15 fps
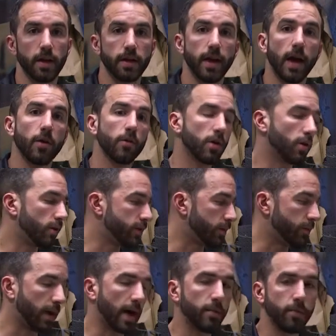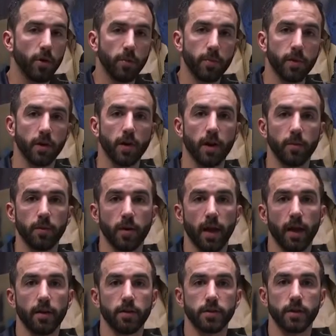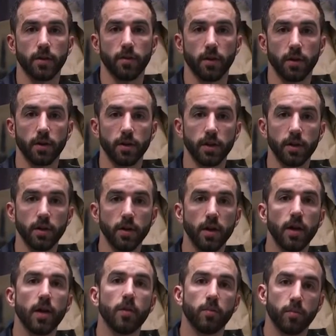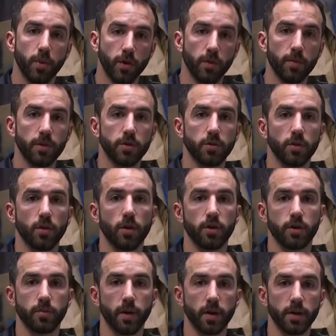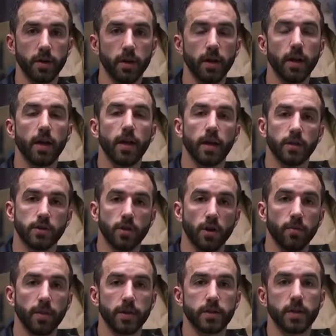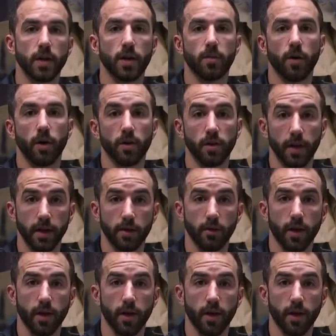Now we're going to pop open a couple gallons of our clear, put them into a larger bucket, and start mixing up our light